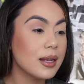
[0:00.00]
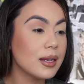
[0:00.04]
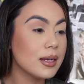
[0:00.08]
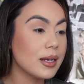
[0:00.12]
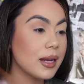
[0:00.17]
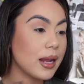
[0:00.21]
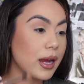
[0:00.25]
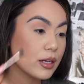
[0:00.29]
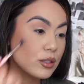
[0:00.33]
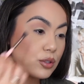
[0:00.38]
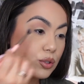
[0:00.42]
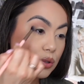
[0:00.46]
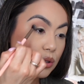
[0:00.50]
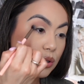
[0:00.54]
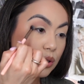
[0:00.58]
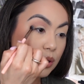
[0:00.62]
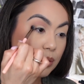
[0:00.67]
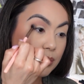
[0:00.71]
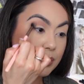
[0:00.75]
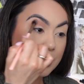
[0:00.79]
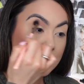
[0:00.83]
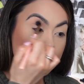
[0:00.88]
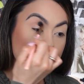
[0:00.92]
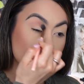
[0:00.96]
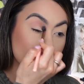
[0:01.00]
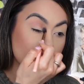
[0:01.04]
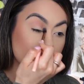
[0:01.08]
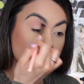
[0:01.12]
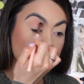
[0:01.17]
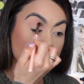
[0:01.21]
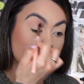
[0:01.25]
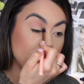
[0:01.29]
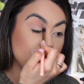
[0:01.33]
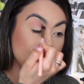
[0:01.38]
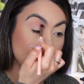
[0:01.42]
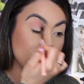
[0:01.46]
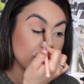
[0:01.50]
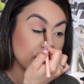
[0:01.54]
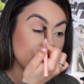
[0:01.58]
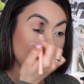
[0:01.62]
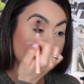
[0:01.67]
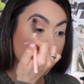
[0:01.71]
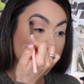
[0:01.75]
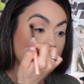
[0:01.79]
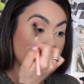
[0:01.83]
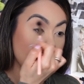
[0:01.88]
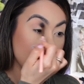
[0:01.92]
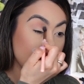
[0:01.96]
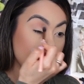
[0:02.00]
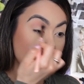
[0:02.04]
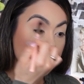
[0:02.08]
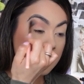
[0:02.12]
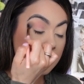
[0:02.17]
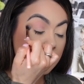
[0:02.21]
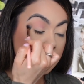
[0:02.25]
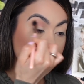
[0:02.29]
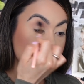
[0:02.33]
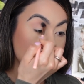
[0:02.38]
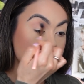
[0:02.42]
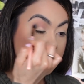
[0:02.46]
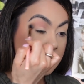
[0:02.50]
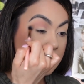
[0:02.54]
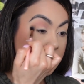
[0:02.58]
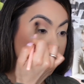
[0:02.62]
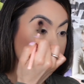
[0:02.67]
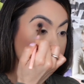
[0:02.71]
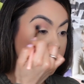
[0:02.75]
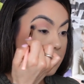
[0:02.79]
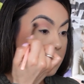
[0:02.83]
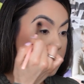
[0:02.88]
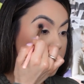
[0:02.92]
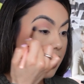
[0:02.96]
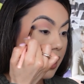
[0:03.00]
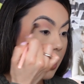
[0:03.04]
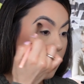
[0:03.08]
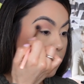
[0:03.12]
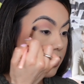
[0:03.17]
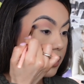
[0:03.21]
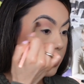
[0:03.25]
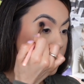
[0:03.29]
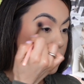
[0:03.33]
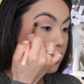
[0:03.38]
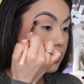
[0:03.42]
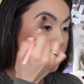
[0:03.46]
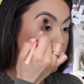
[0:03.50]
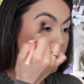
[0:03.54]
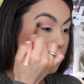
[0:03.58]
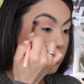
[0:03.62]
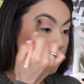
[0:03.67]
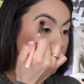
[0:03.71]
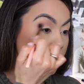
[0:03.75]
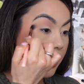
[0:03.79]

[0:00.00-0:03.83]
natural, but still really pretty that stands out in its own